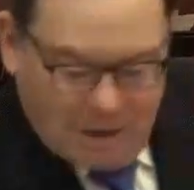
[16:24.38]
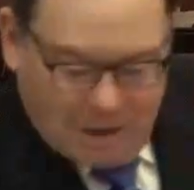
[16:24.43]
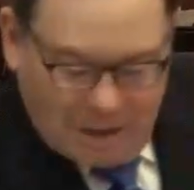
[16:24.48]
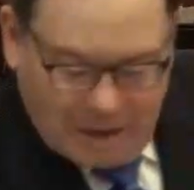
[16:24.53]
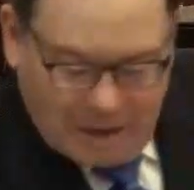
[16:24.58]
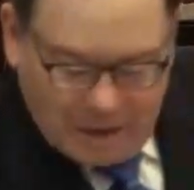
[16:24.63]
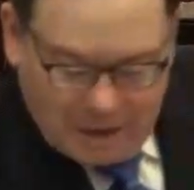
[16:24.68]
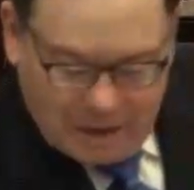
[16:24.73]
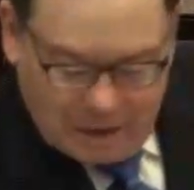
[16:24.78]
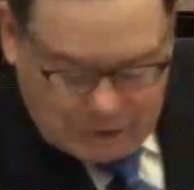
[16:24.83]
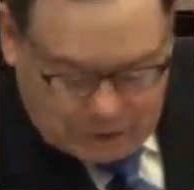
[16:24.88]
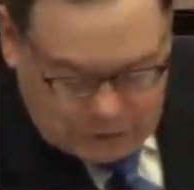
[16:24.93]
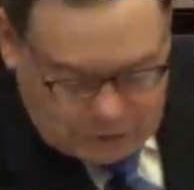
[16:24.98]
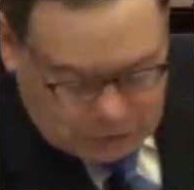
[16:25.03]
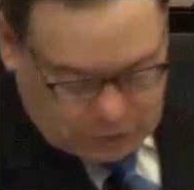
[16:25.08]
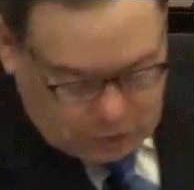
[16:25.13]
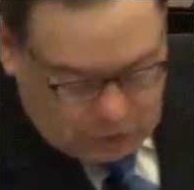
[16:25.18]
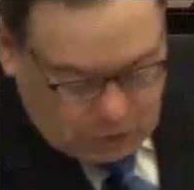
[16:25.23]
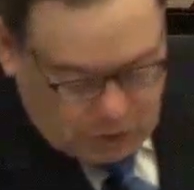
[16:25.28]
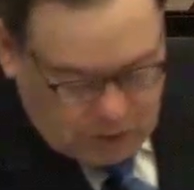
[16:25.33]
I guess
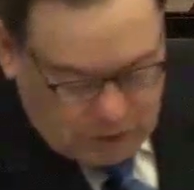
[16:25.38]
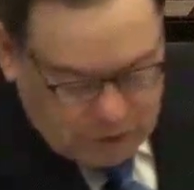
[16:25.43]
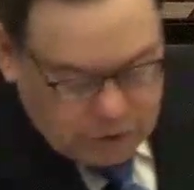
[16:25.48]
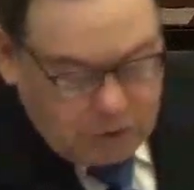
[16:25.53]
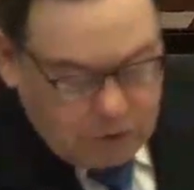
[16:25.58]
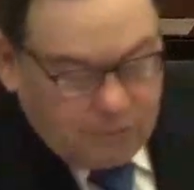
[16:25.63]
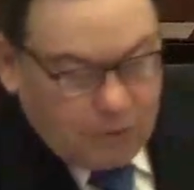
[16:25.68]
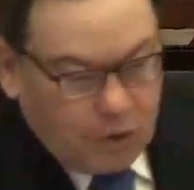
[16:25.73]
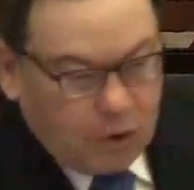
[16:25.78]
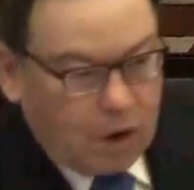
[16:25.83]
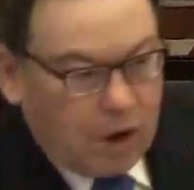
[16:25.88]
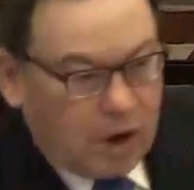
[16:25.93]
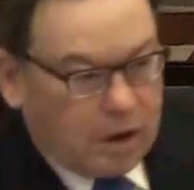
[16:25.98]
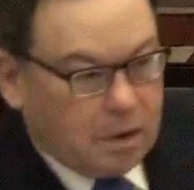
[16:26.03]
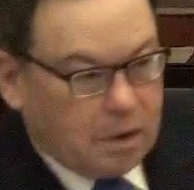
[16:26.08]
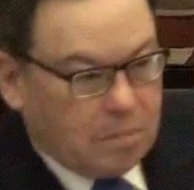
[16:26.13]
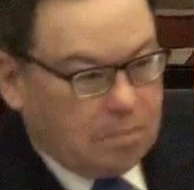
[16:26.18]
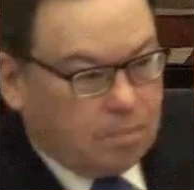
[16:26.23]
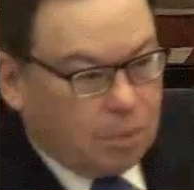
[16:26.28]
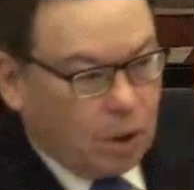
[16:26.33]
it's a largely
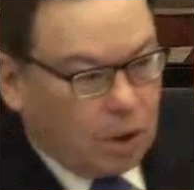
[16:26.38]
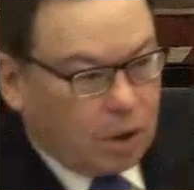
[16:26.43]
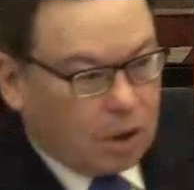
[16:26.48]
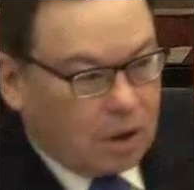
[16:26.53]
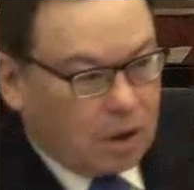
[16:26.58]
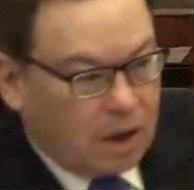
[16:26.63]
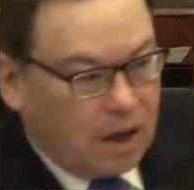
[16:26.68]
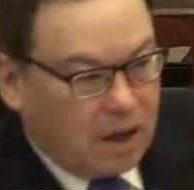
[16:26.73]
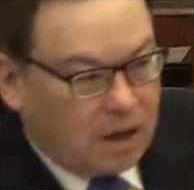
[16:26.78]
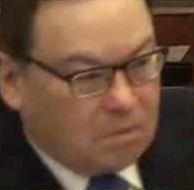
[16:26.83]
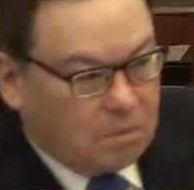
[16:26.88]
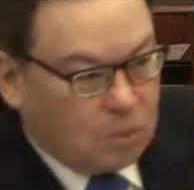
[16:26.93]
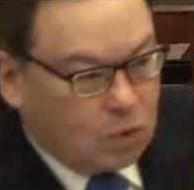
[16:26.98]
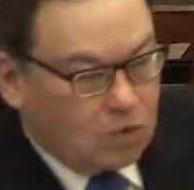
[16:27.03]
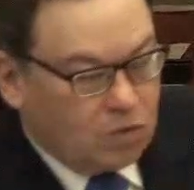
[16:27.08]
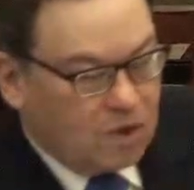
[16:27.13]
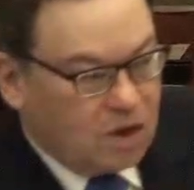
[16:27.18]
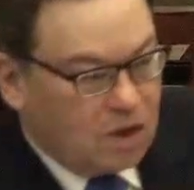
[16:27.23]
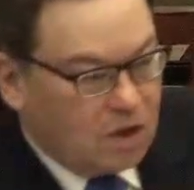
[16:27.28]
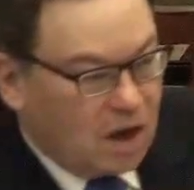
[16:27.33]
forgotten book and
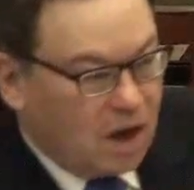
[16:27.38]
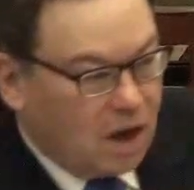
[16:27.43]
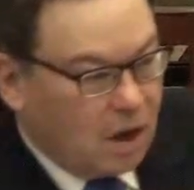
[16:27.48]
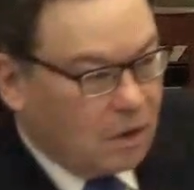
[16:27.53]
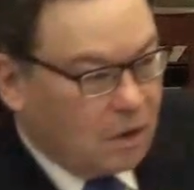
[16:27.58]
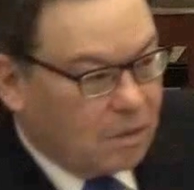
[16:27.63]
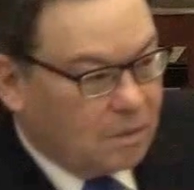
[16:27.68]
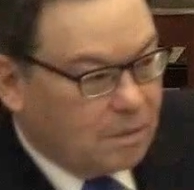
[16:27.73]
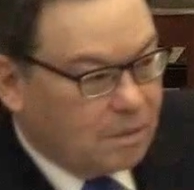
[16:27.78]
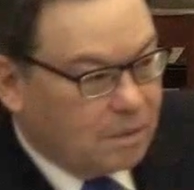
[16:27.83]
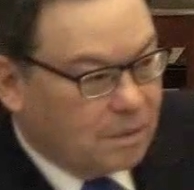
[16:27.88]
movie now.